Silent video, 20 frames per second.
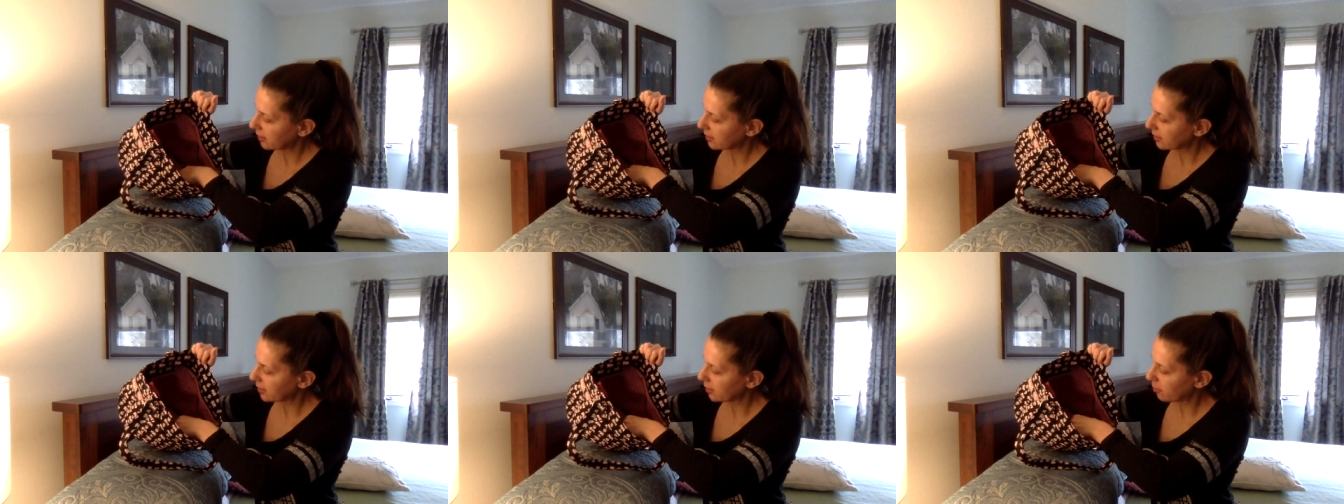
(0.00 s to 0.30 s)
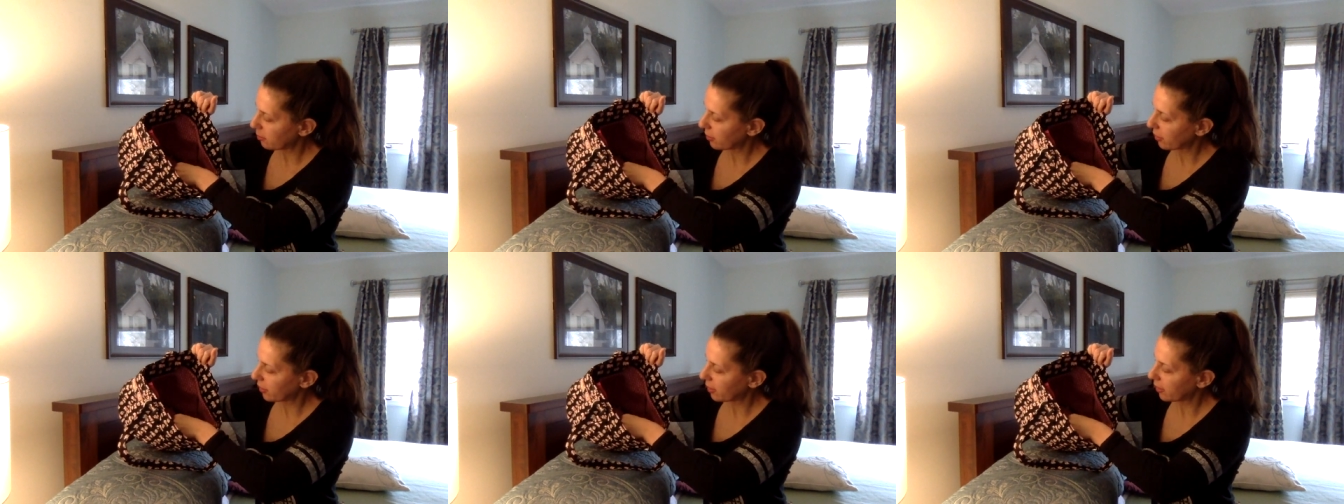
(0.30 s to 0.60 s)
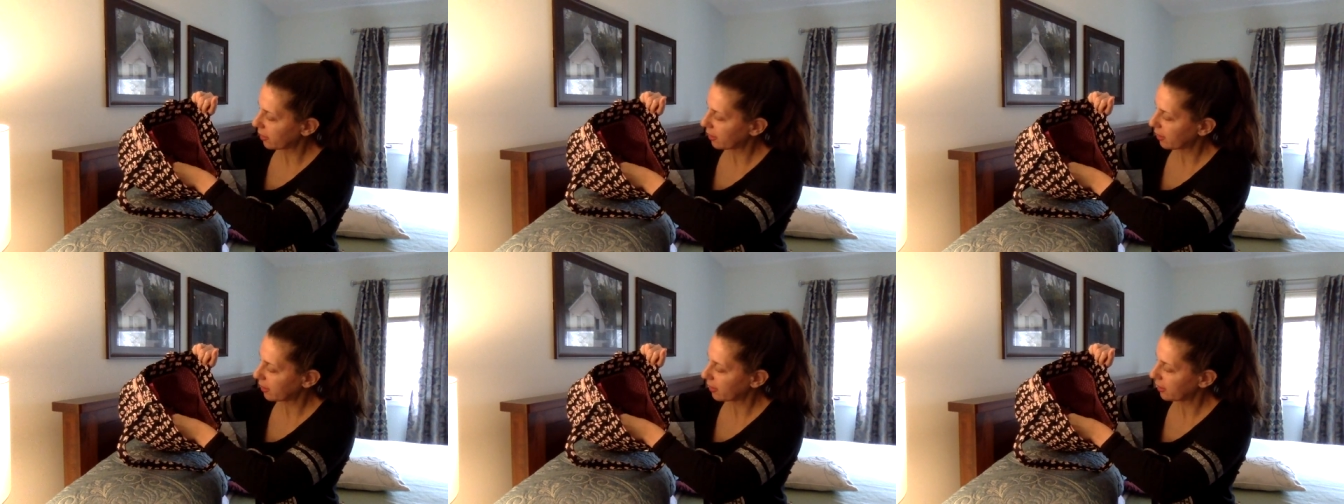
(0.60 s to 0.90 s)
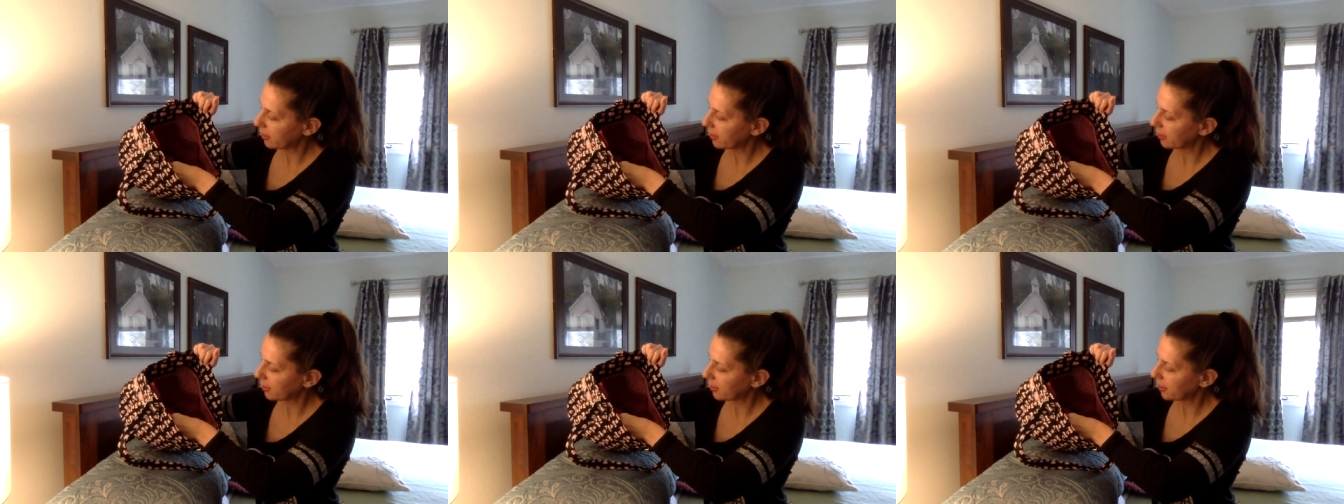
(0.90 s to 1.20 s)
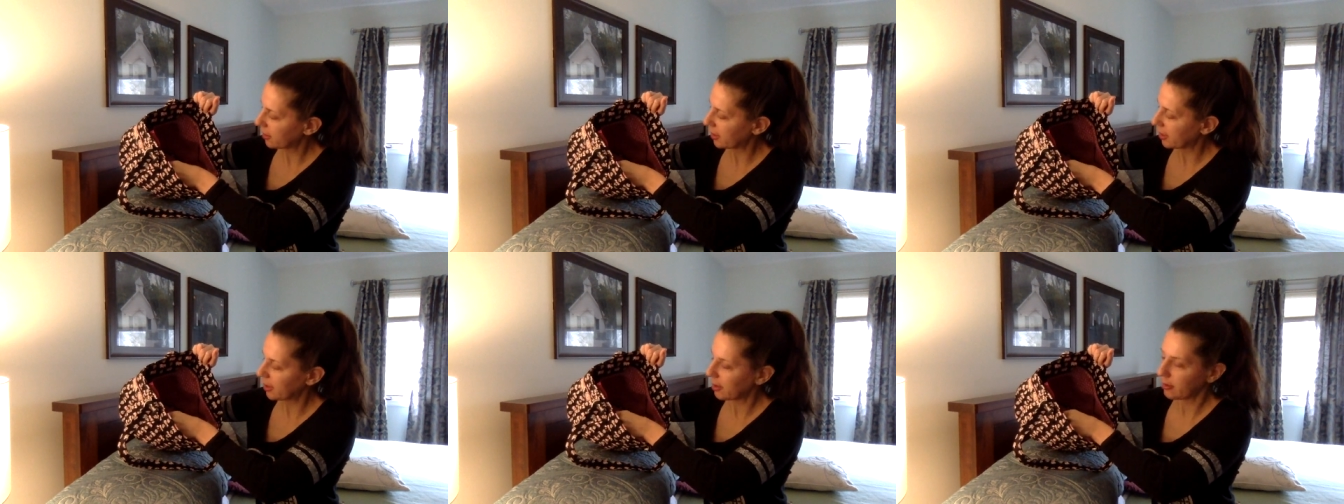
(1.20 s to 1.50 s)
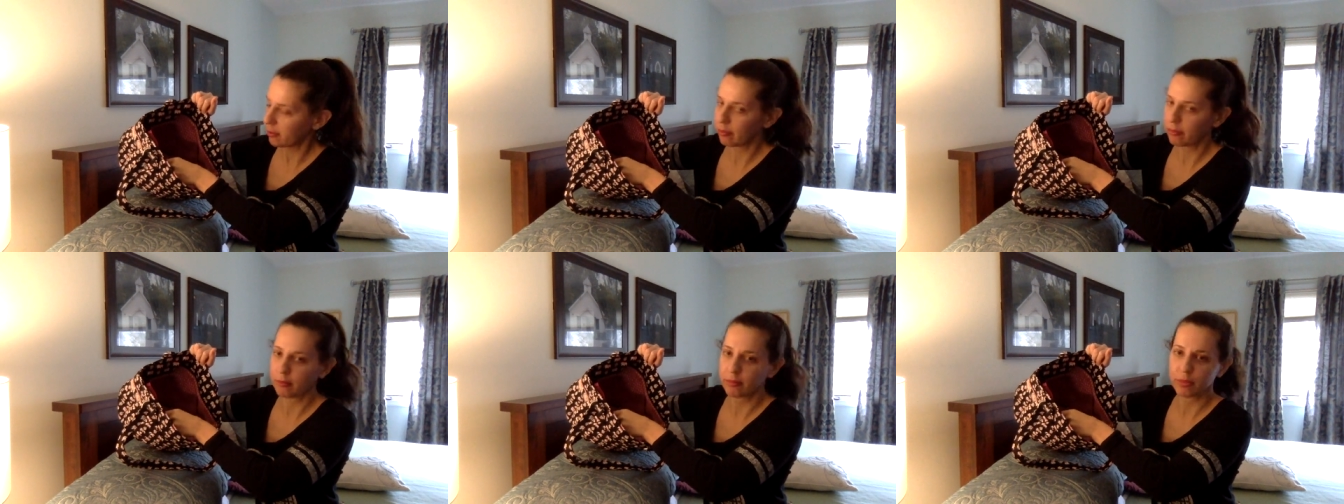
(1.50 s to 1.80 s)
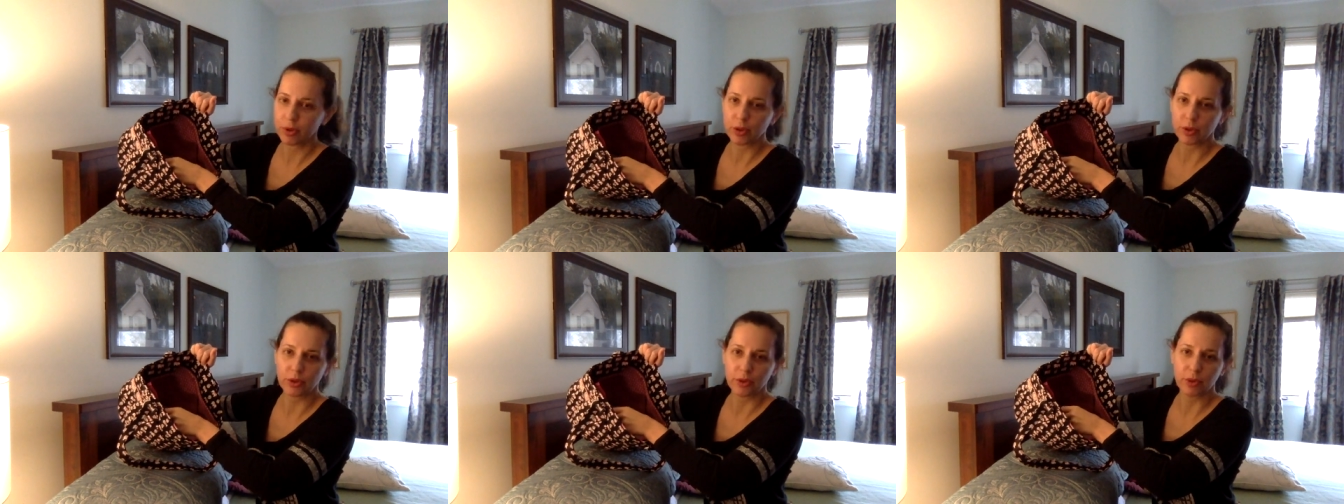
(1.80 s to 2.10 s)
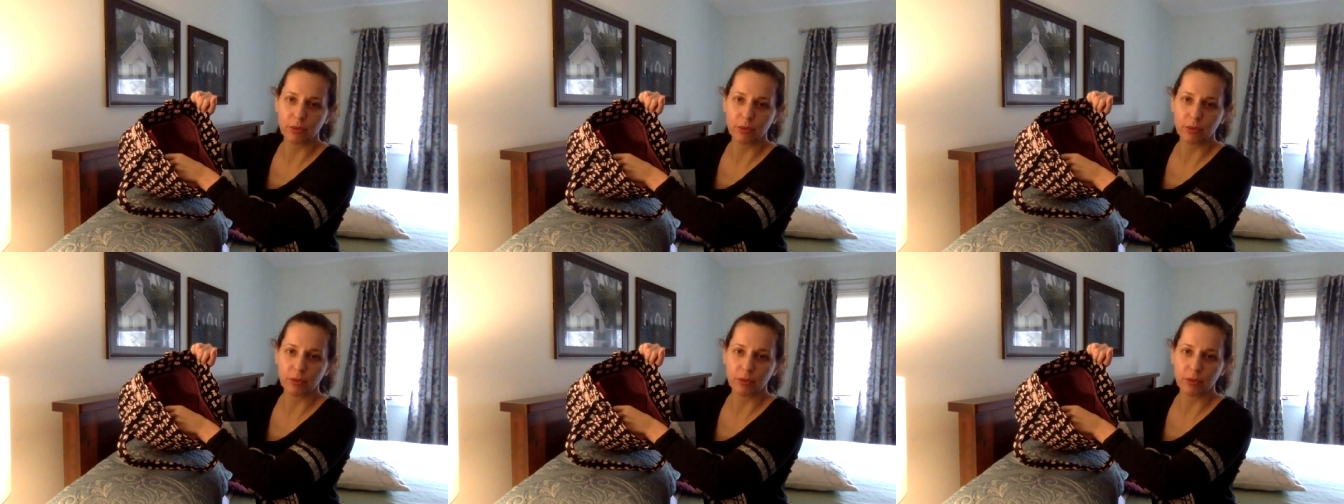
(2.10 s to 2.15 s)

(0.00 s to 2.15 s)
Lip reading: zipper pull,